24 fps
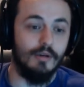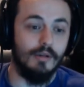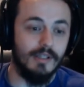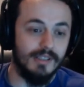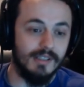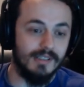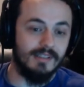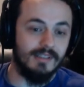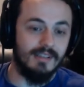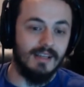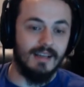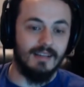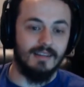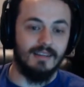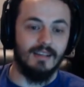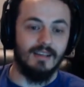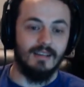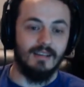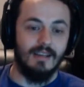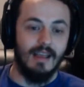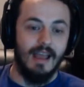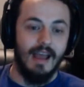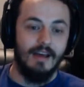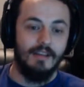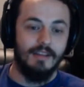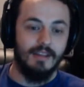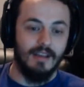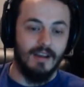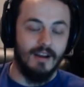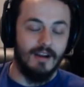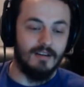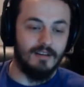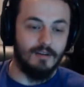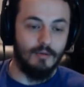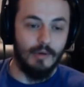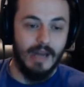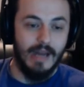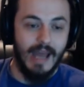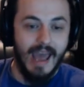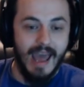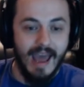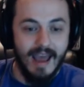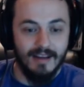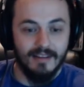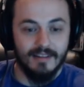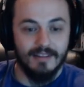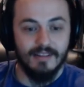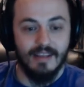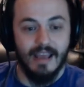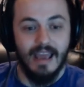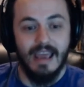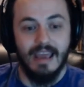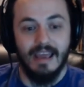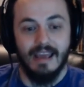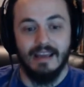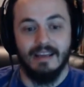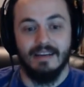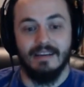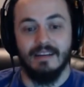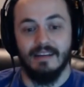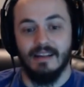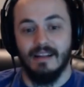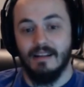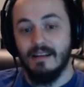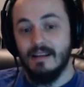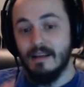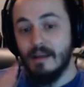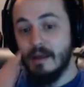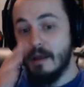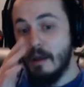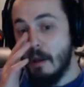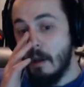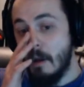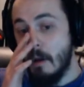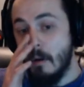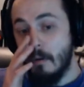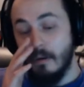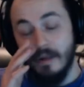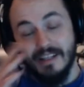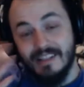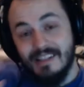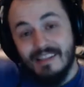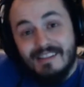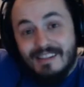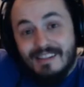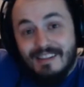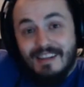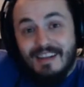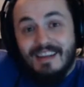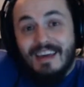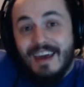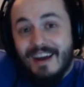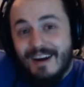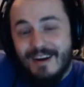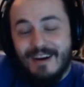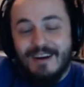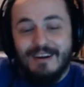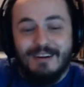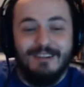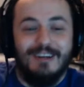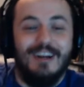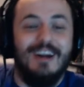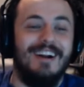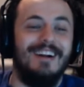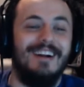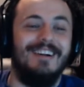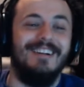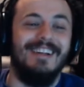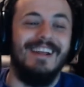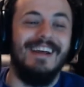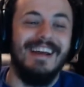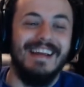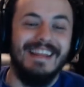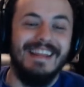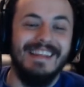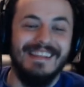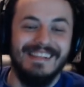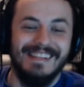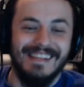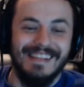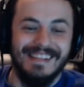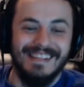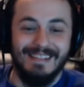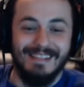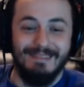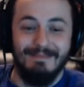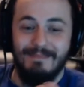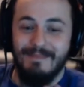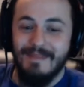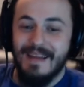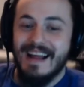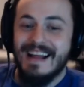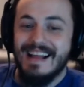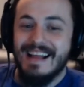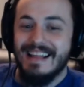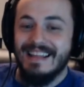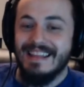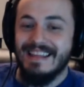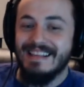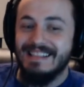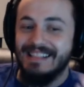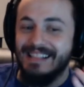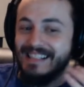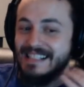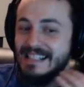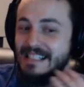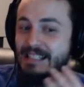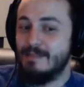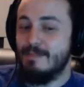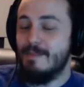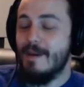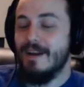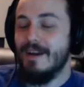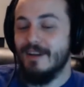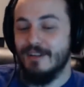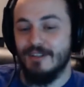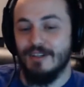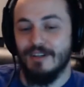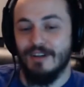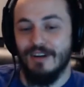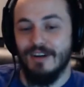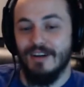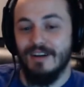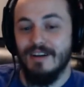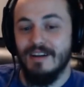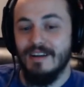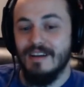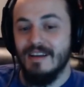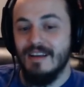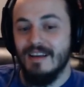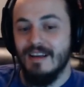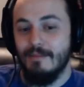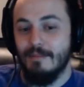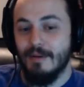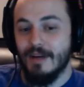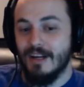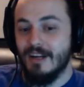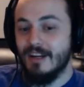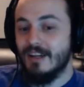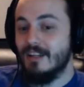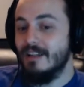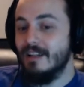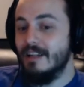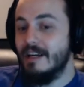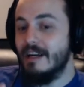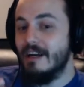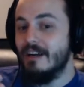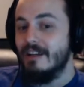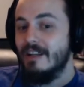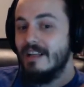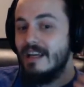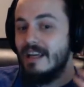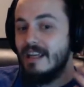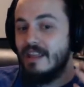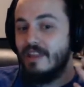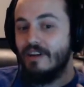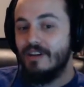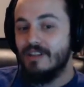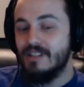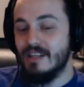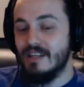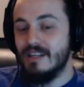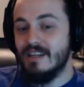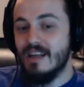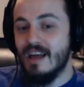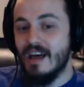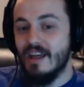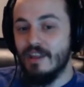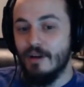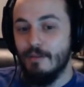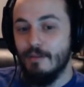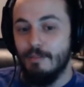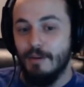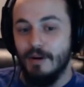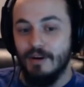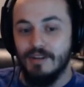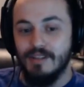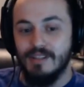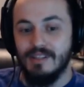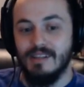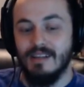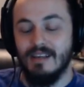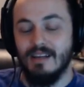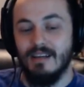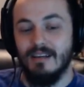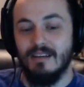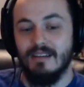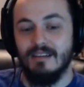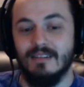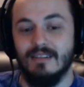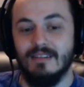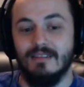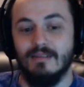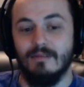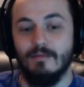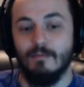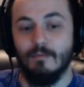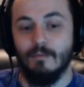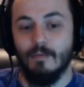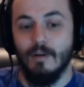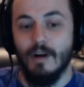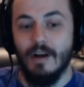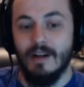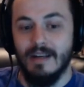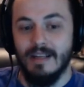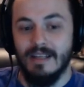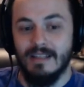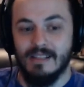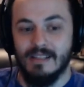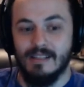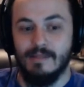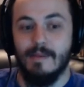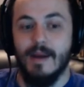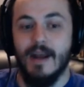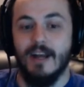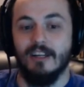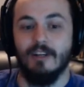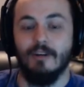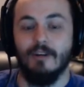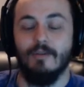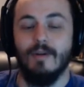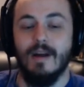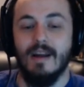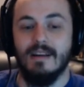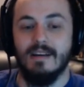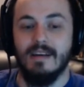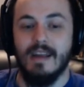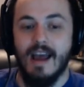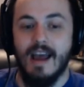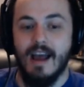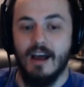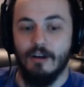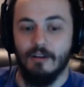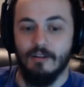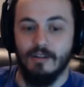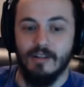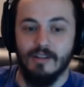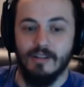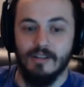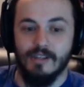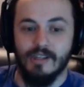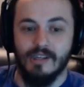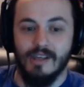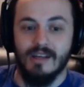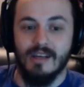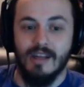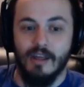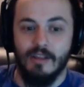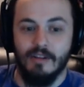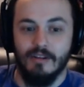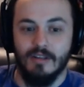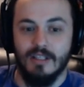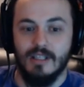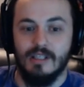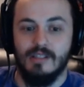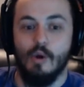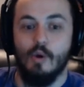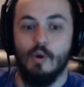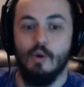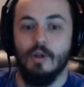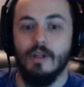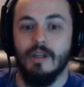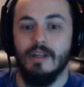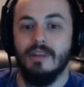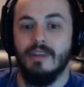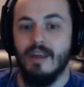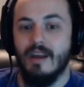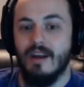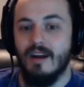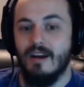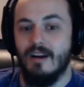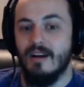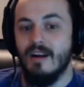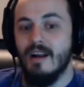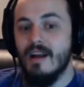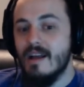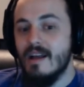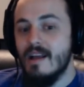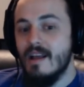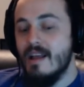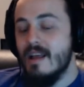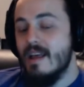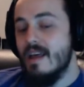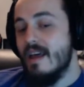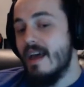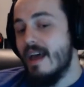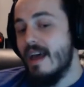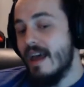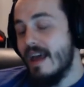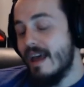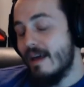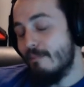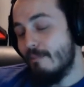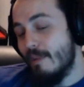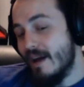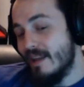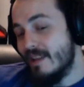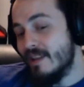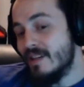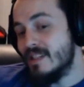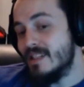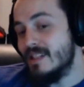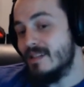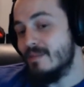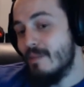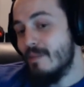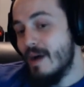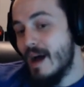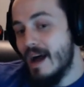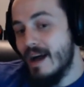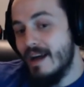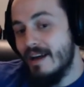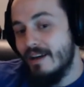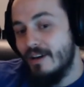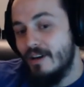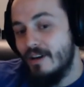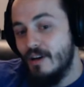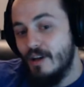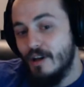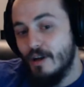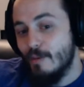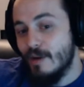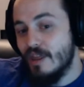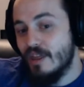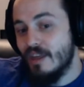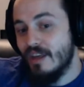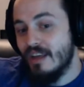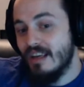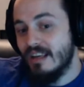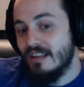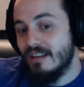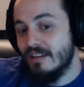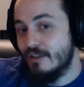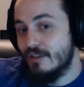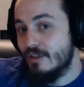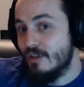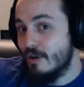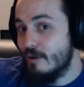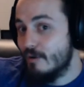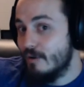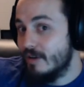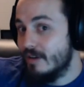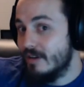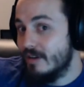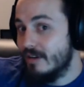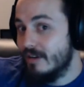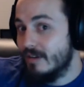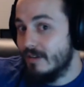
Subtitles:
This is not how the character would act, and well, this isn't the character. Like this is Spectre, but clearly there's another person running Spectre right now. There's another soul in there, and by the smile, are we thinking the Joker?